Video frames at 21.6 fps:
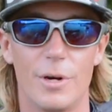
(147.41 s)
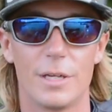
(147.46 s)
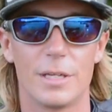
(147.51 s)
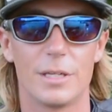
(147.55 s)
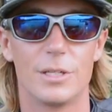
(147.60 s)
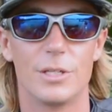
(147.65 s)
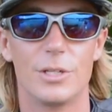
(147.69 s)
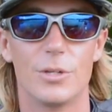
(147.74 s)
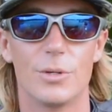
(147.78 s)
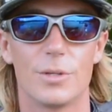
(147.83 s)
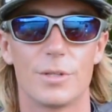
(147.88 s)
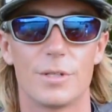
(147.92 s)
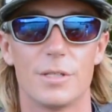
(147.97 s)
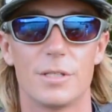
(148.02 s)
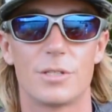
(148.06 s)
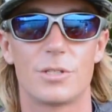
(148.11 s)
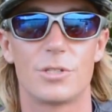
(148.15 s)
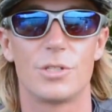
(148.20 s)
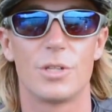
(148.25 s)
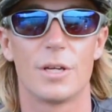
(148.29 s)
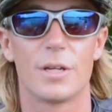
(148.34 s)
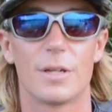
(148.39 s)
you can do with
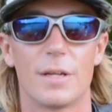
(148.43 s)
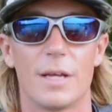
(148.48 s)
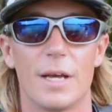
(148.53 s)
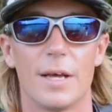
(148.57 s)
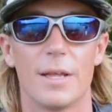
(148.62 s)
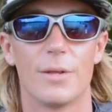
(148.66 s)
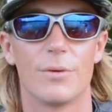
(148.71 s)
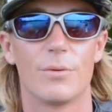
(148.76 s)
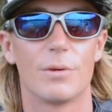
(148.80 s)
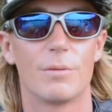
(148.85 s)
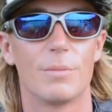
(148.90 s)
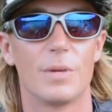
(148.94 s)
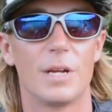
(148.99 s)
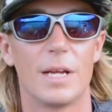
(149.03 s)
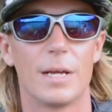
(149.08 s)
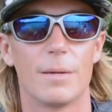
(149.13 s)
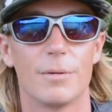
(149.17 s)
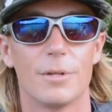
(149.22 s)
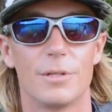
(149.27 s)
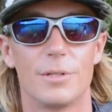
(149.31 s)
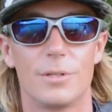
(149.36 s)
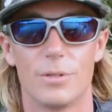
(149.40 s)
this jig now than we've been
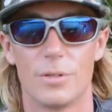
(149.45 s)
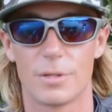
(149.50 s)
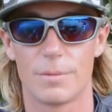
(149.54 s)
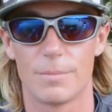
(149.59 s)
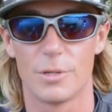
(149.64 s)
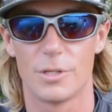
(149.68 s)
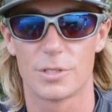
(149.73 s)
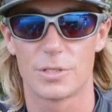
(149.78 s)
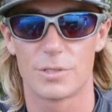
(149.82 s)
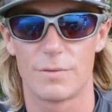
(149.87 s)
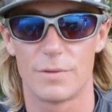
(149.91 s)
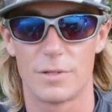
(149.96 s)
able to do with most of